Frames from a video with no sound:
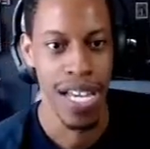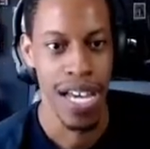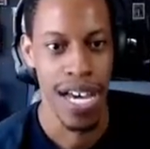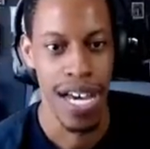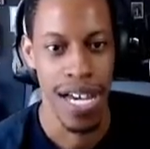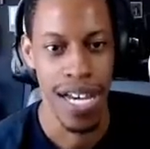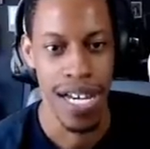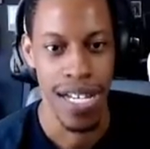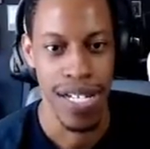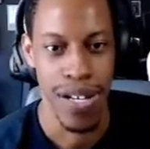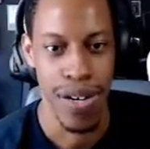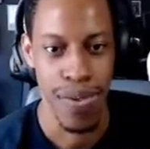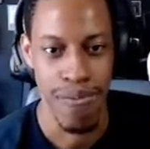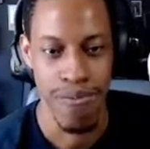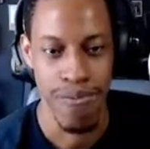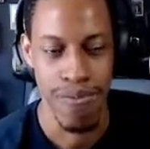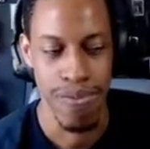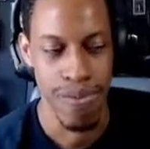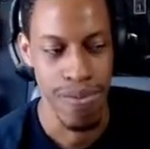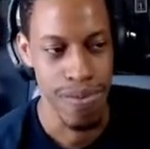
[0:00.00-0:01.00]
Don't
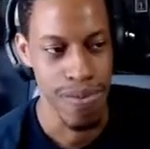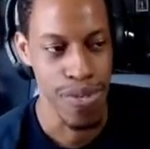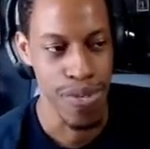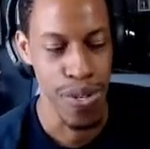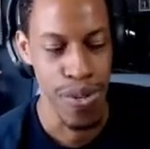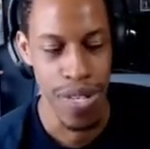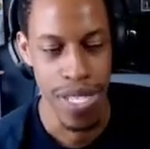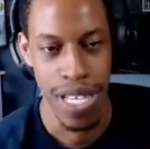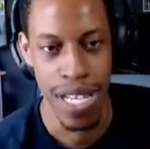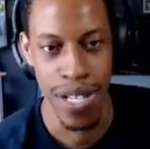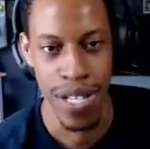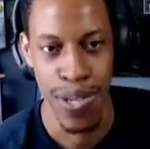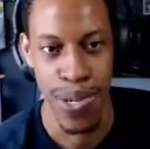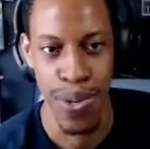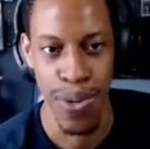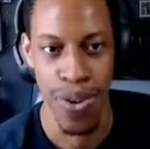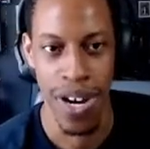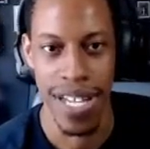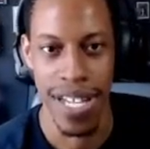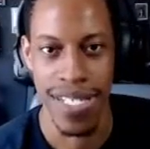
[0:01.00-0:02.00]
do anything too
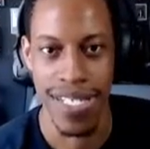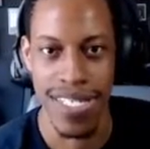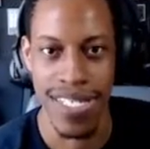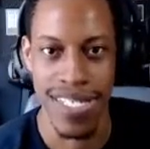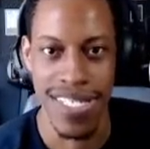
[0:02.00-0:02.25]
crazy.